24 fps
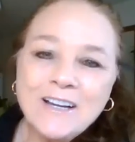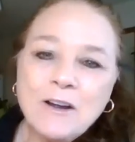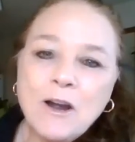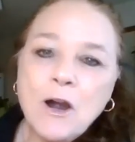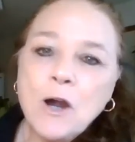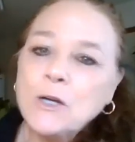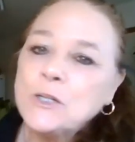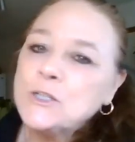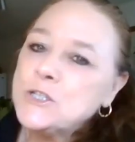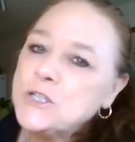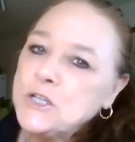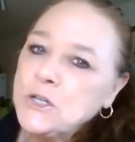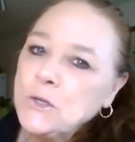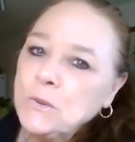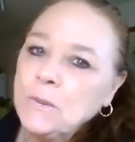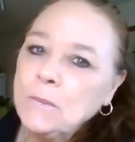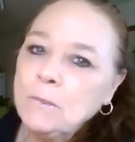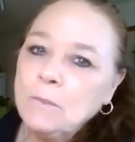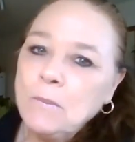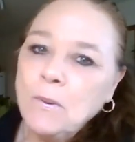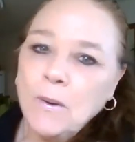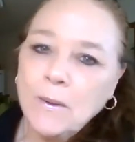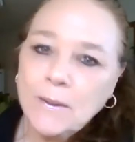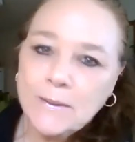There are
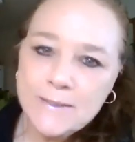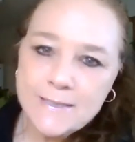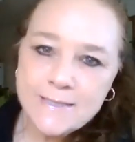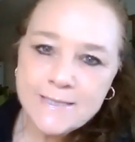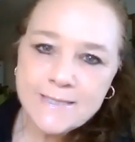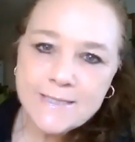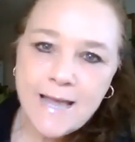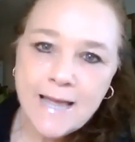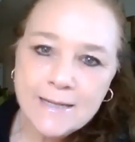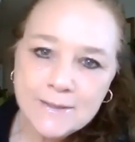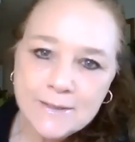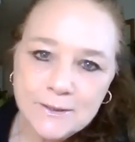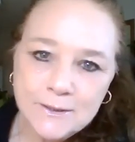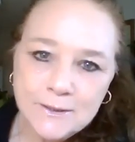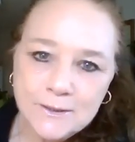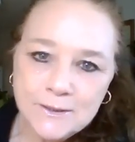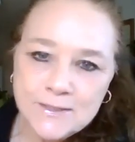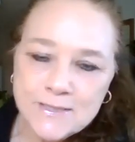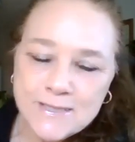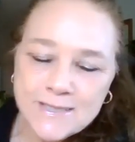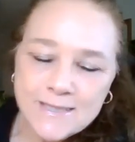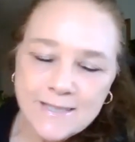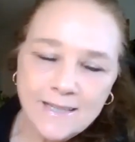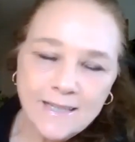two important
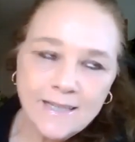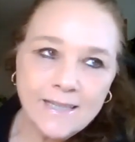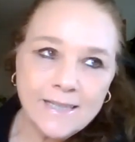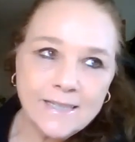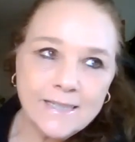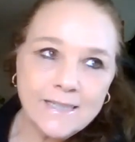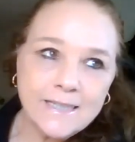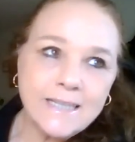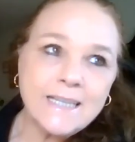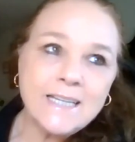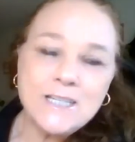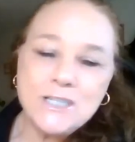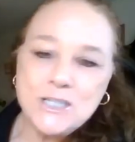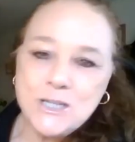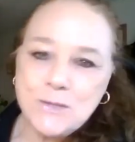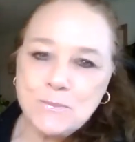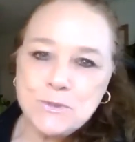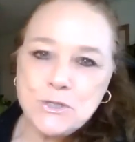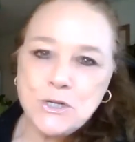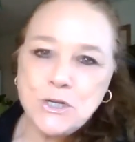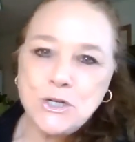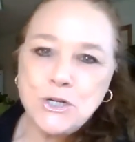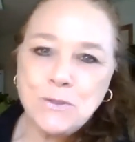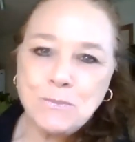cycles in
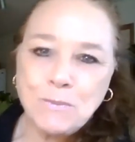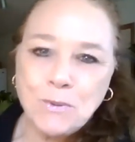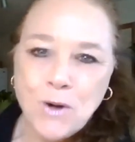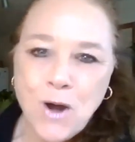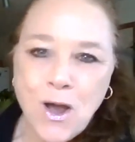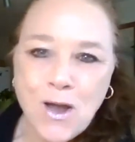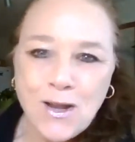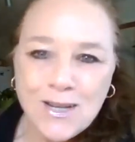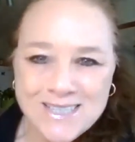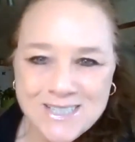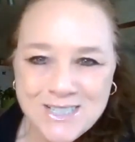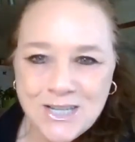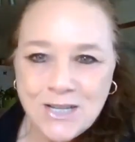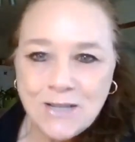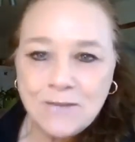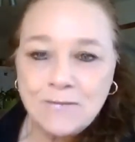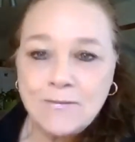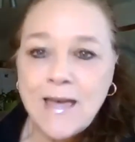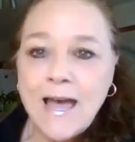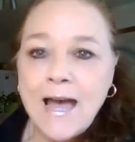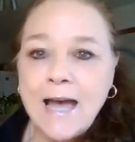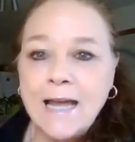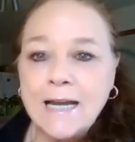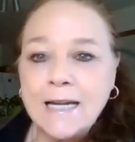Egyptian
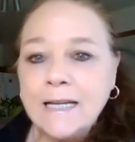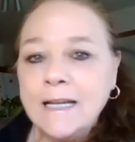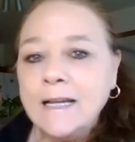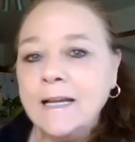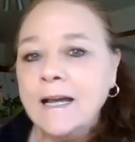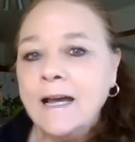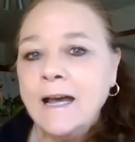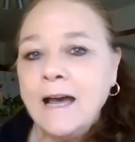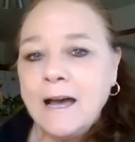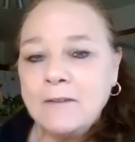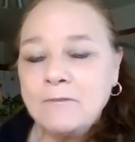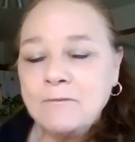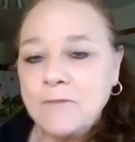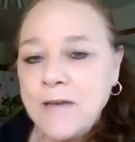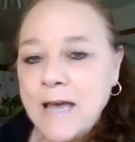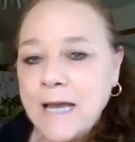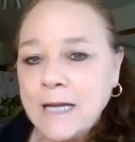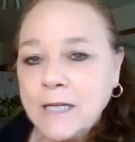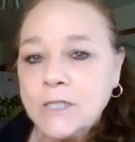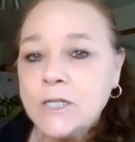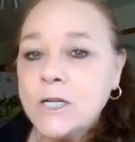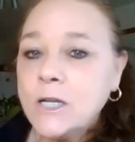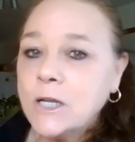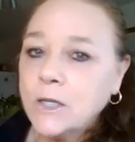numerology that
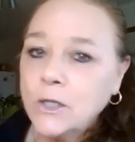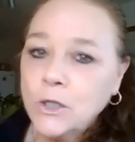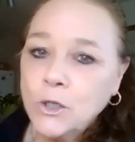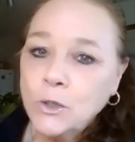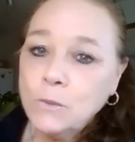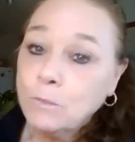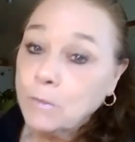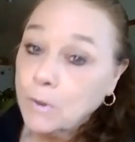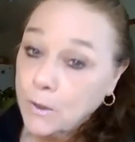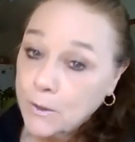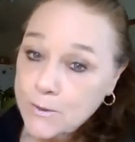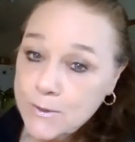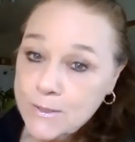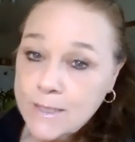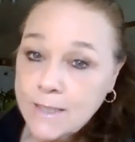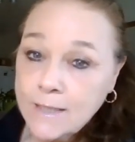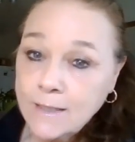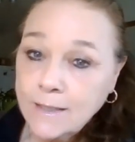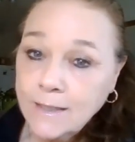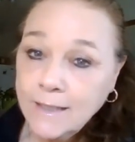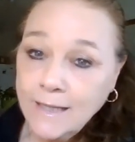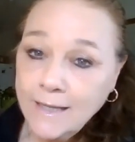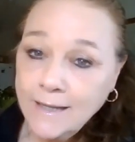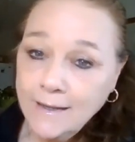affect you
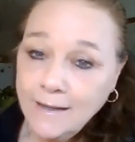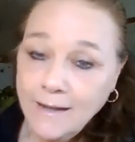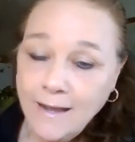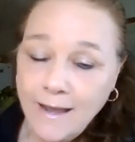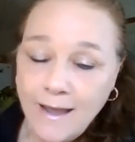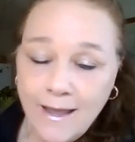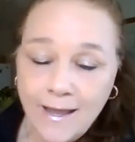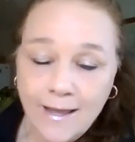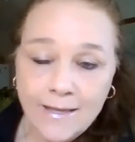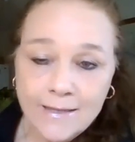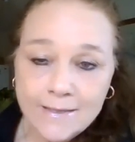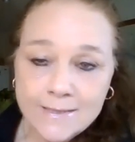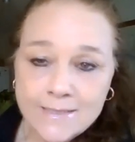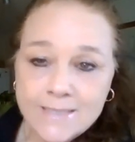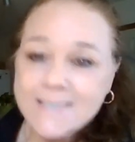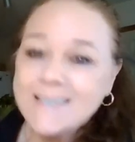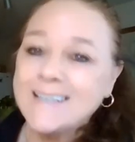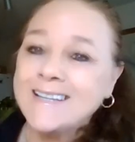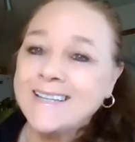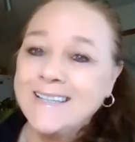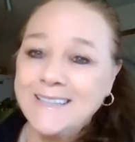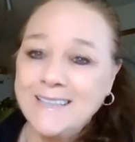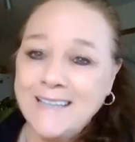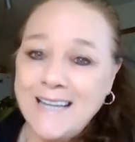personally
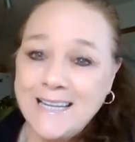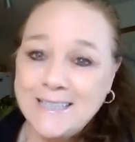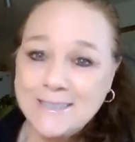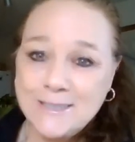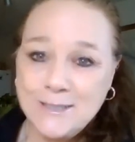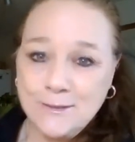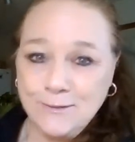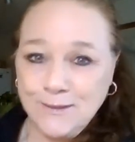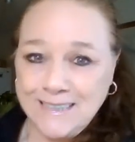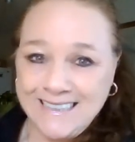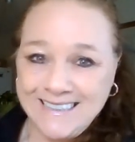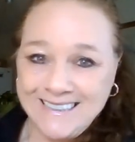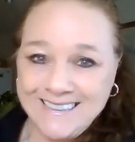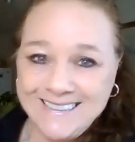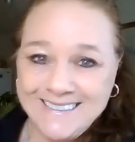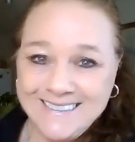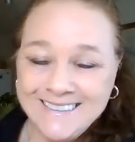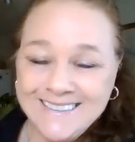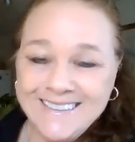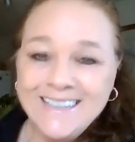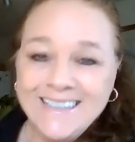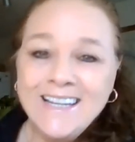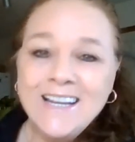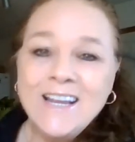and collectively.